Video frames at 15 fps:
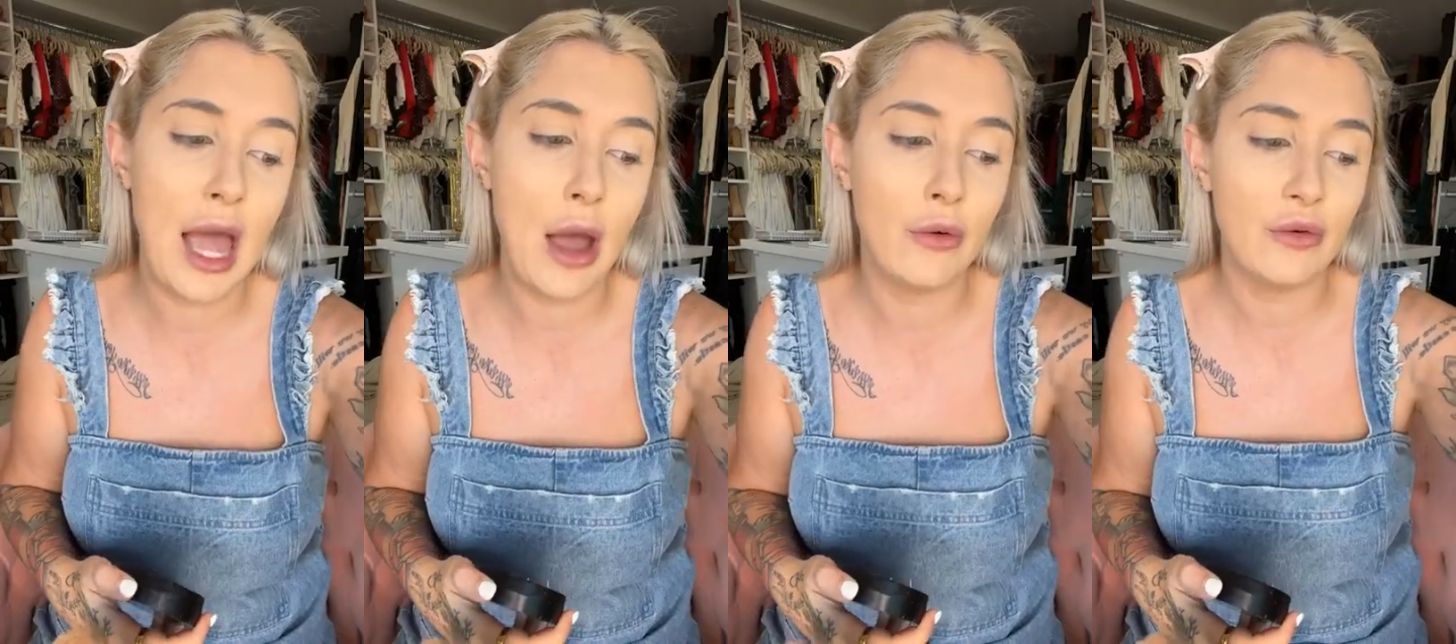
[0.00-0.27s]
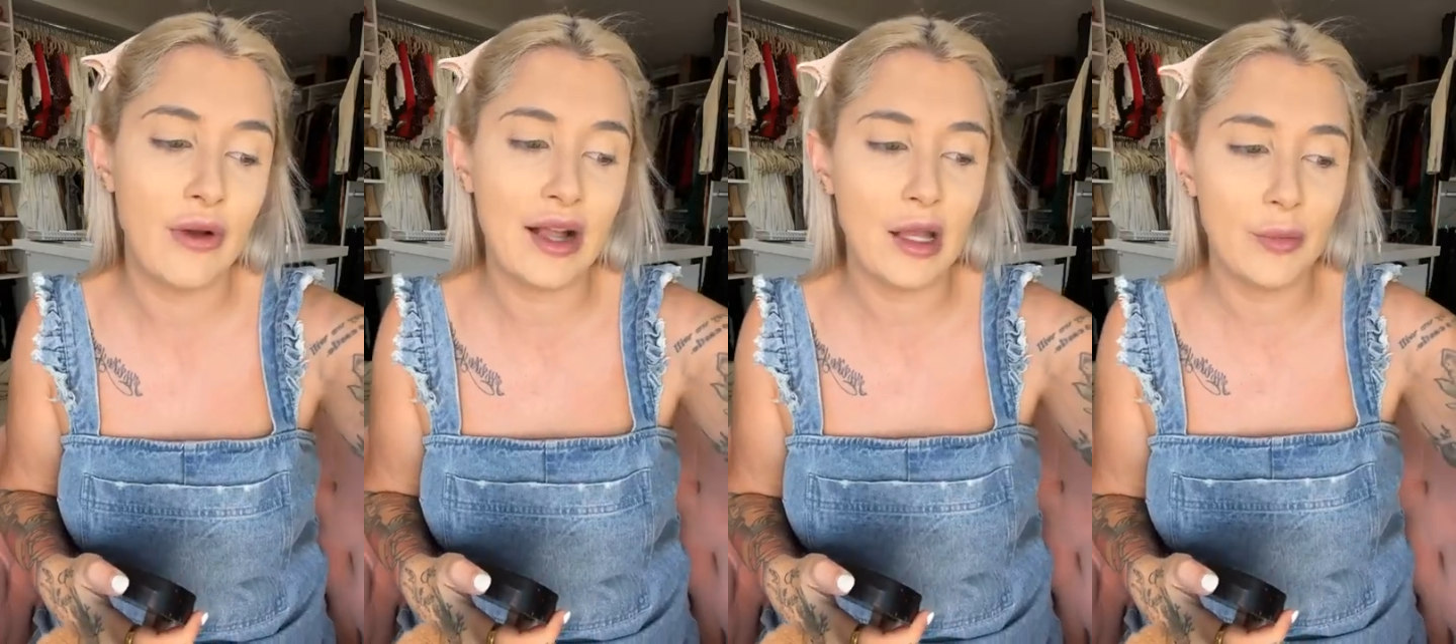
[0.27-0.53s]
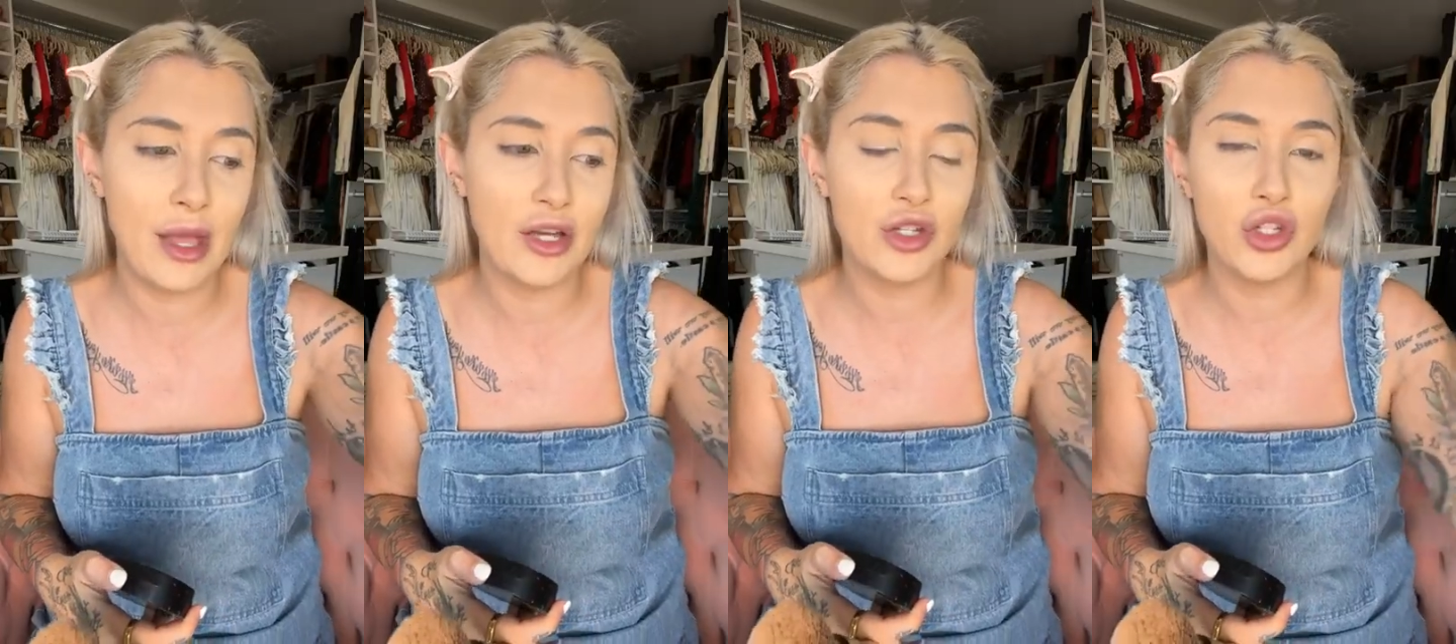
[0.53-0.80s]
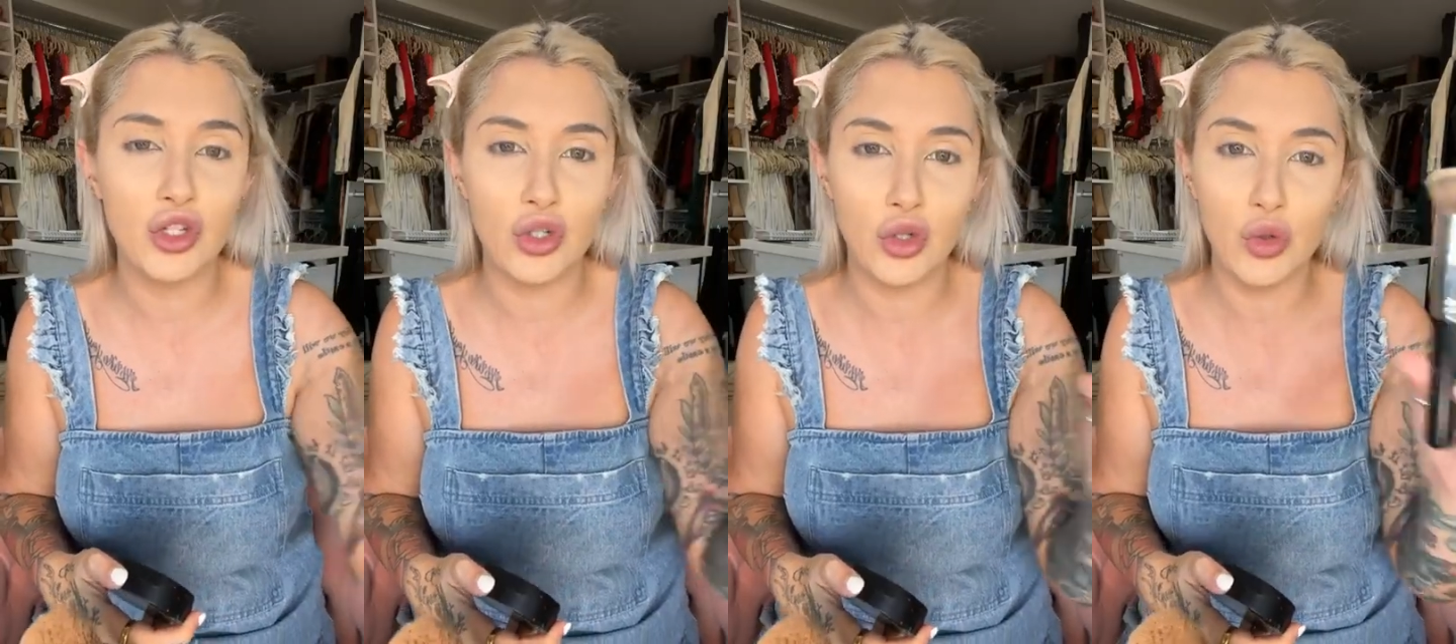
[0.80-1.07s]
I would
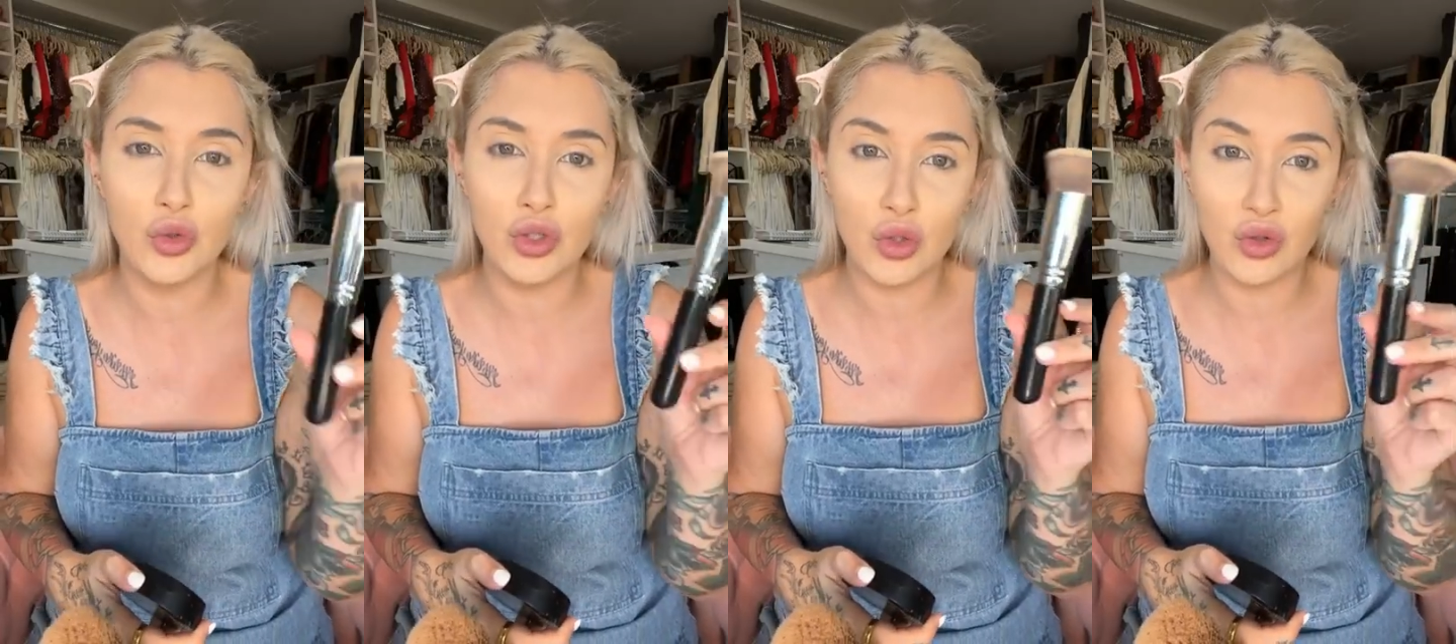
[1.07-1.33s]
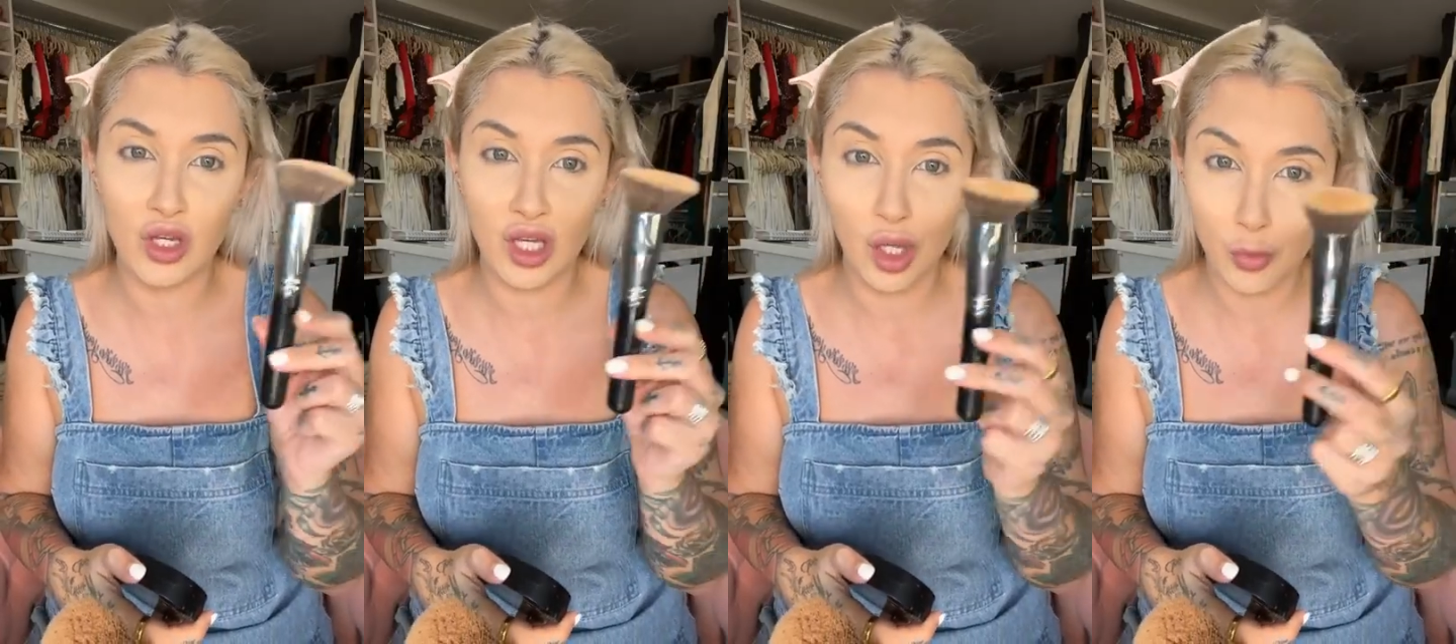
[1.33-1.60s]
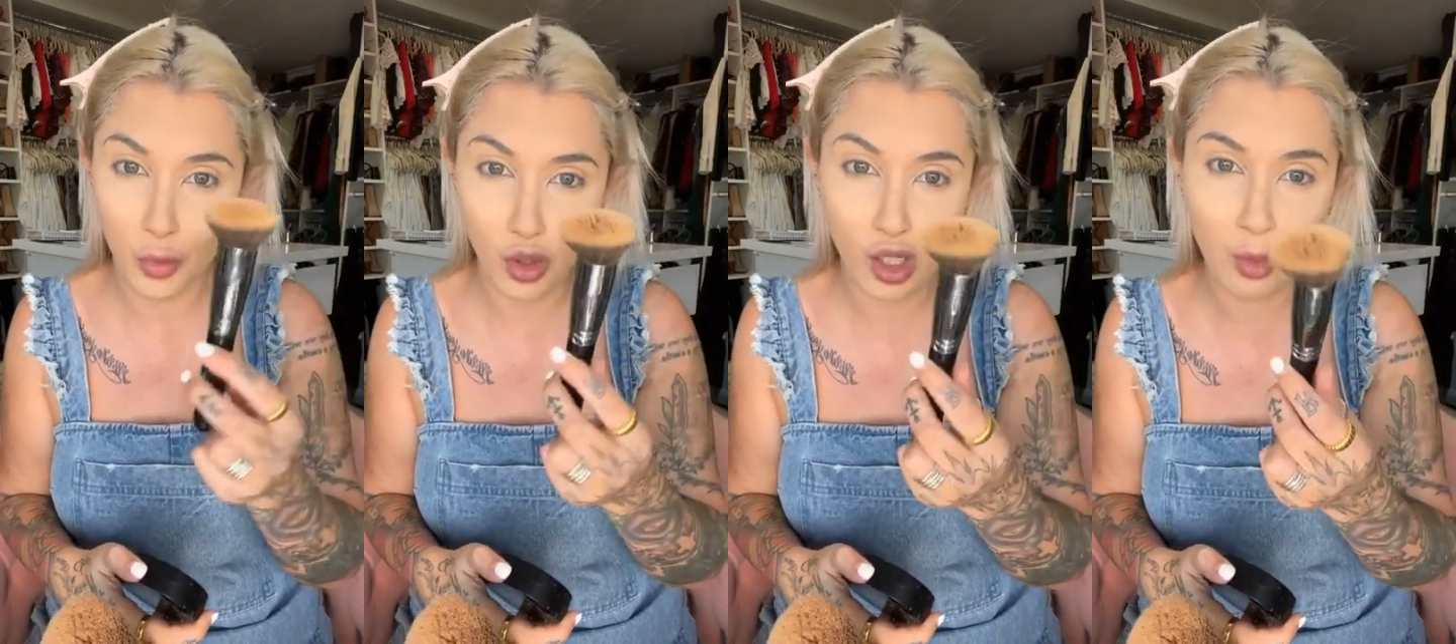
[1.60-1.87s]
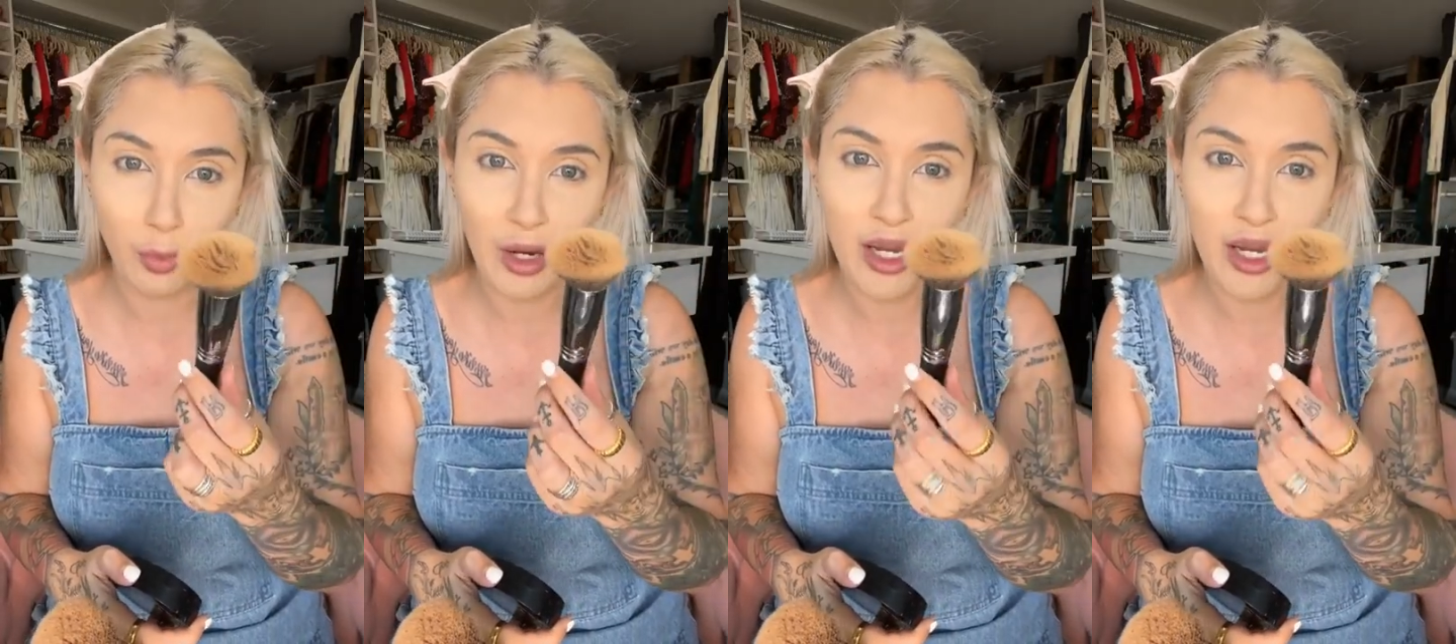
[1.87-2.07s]
recommend to do the Kabuki